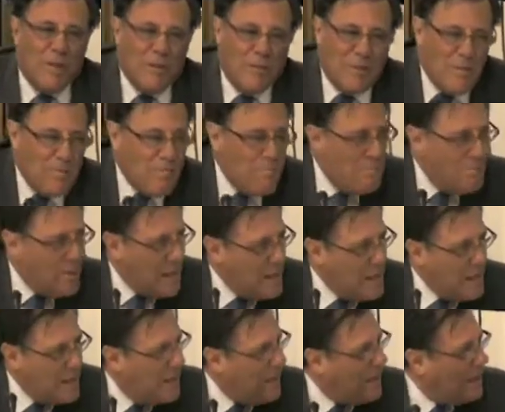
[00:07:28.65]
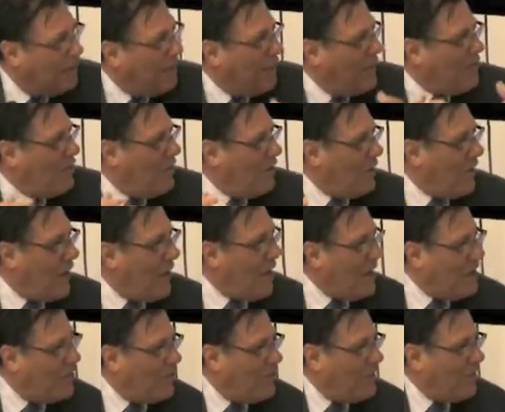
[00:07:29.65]
is the meaning of
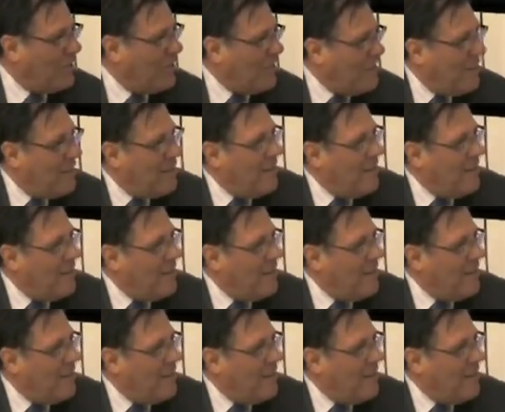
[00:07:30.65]
education,